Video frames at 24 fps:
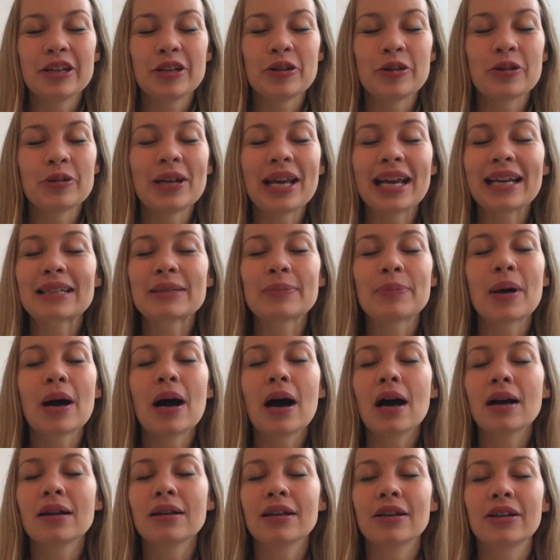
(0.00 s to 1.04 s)
your next
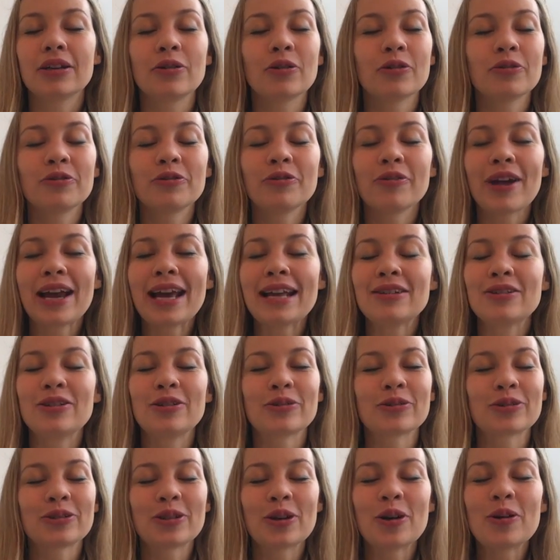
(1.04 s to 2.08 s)
partner, your friend,
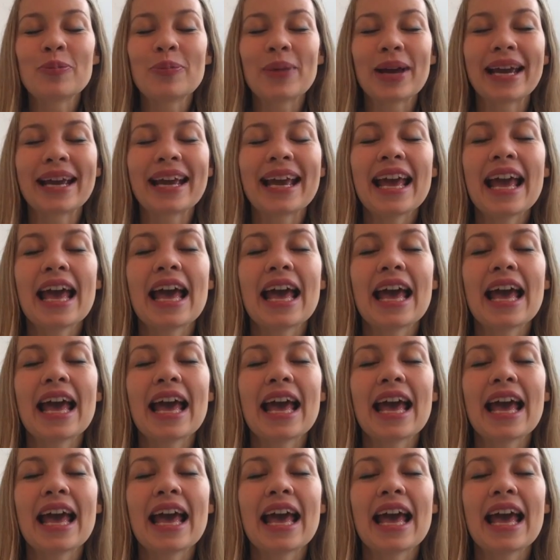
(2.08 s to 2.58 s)
your soulmate,